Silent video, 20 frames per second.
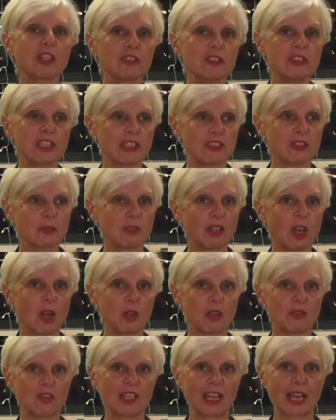need to
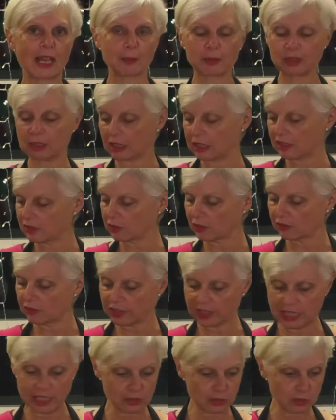overlap slightly. So if you
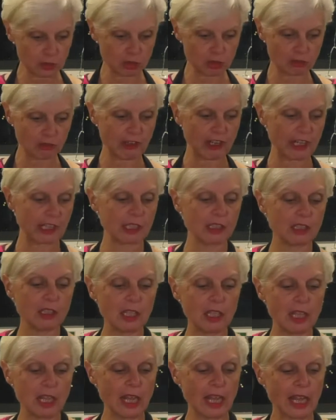get your string
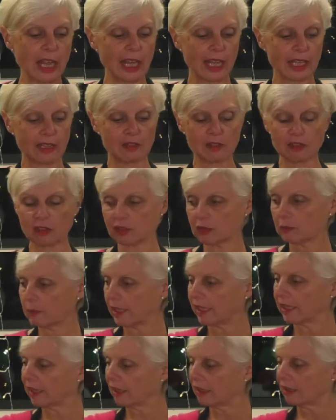and just
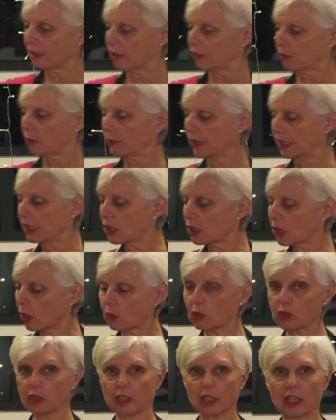make it a little bit
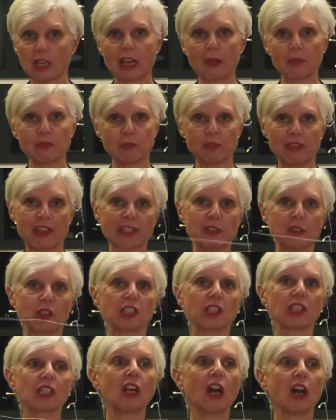longer, and then you're
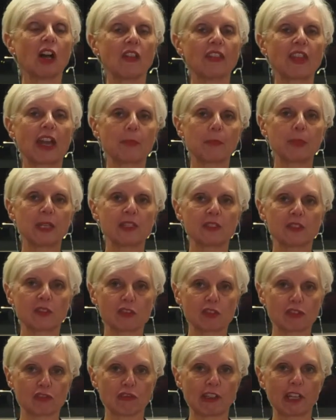going to cut that piece of
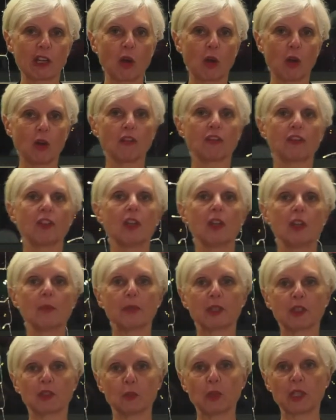string off
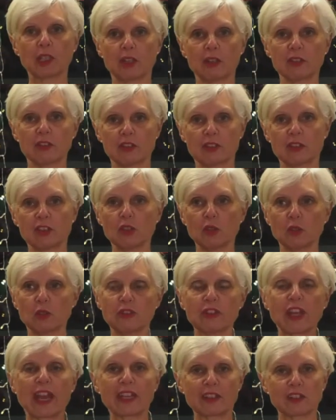because we're going to use
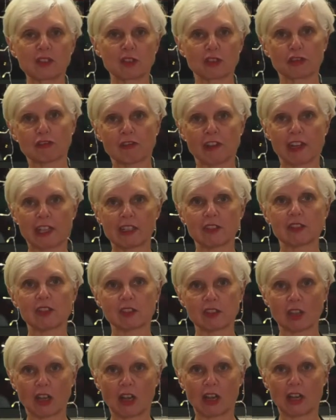that string to
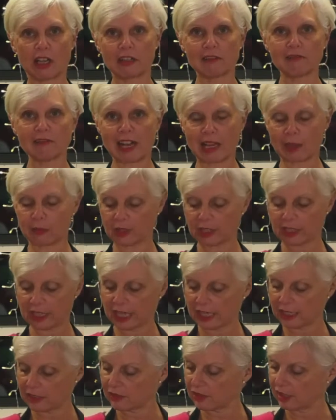tie around the
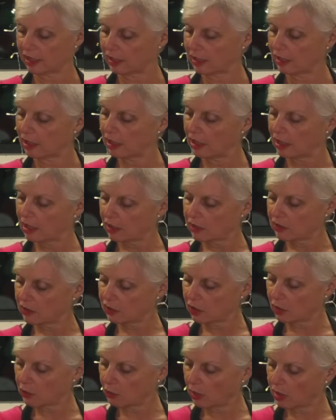cake tin.
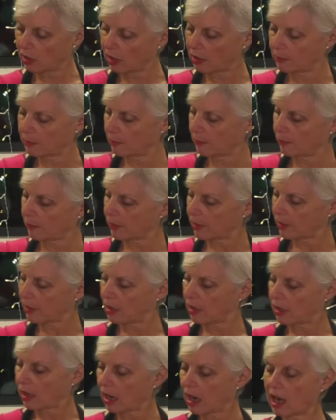So
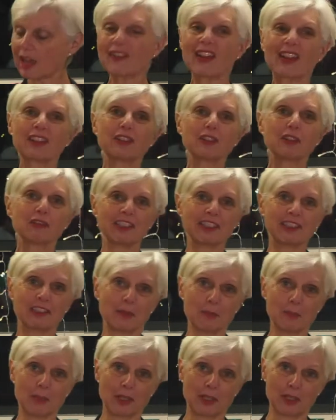I've actually already
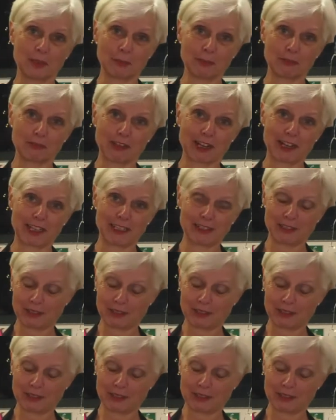done mine, I'm afraid.